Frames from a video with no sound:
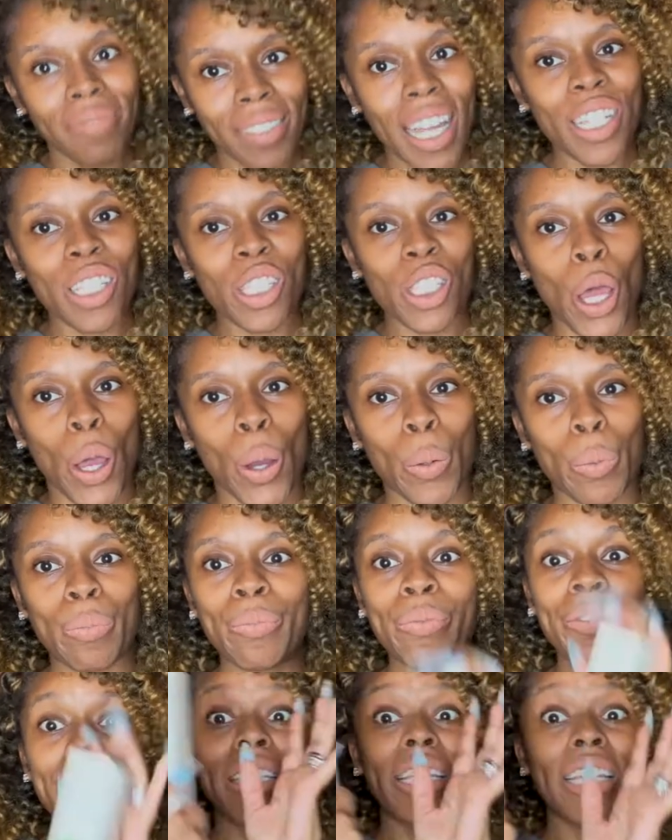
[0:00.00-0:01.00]
So,
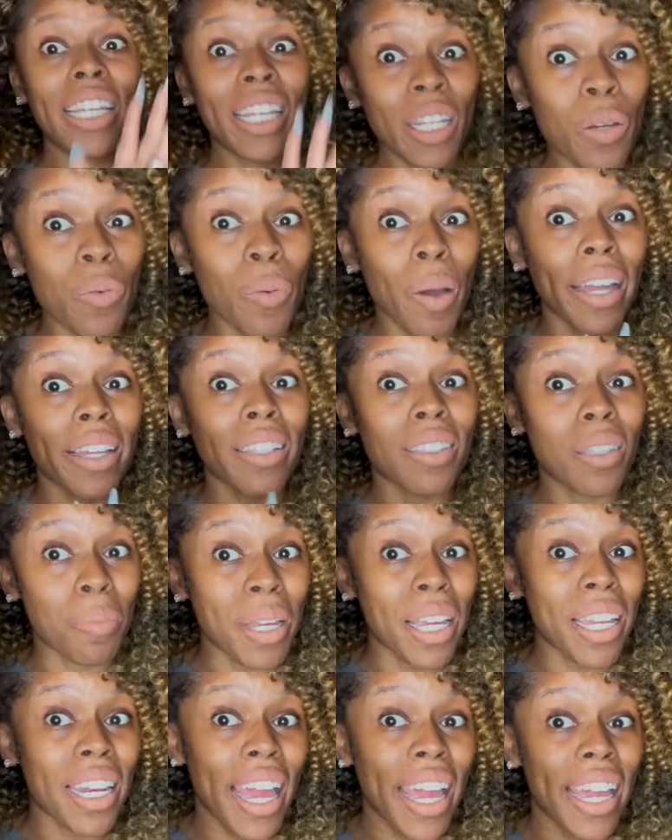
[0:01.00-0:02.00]
anyway, the
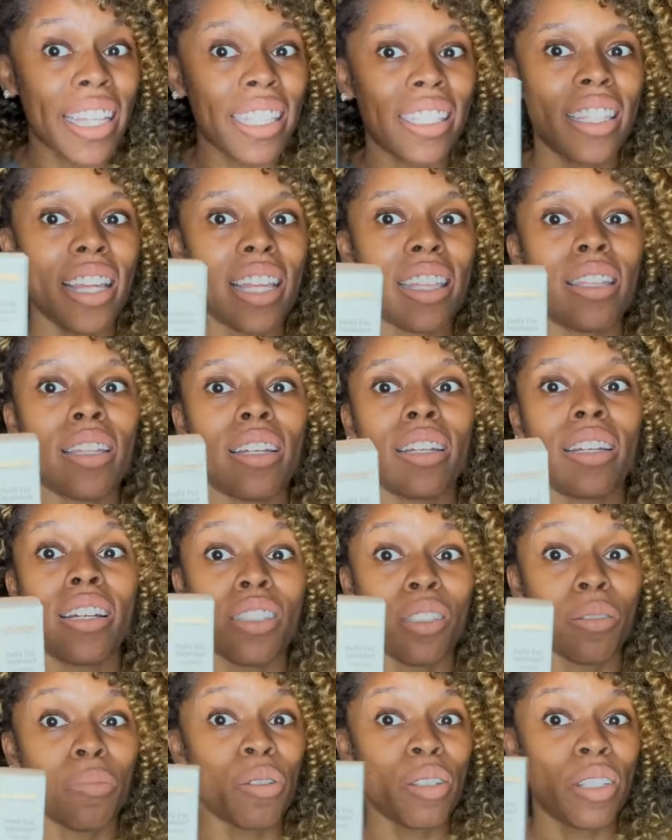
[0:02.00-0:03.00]
BNAs that the
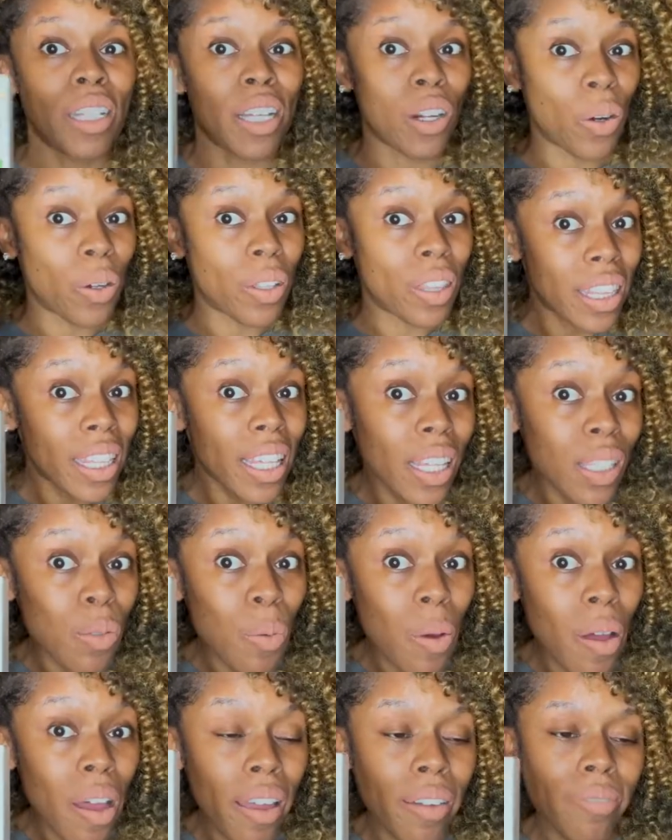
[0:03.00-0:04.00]
customers did on this
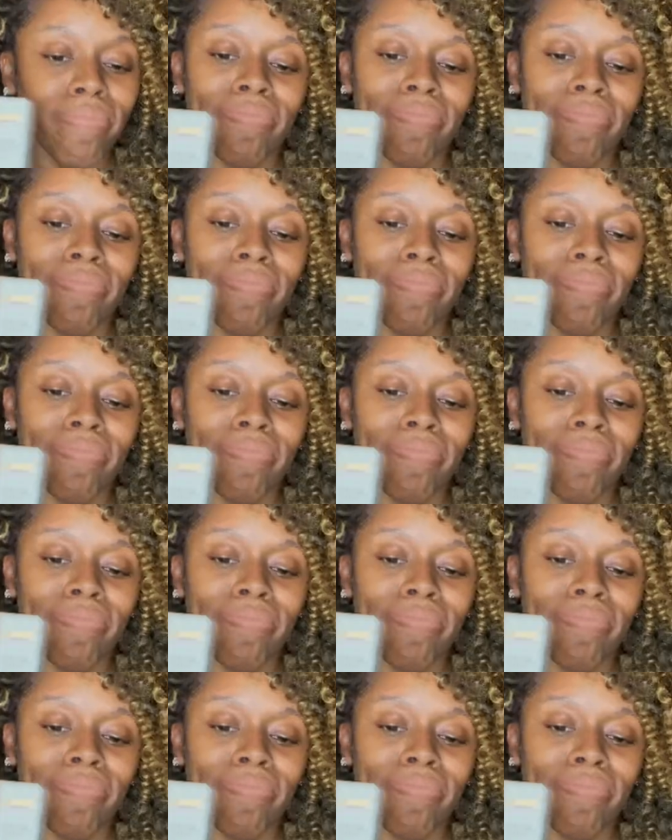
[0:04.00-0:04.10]
one,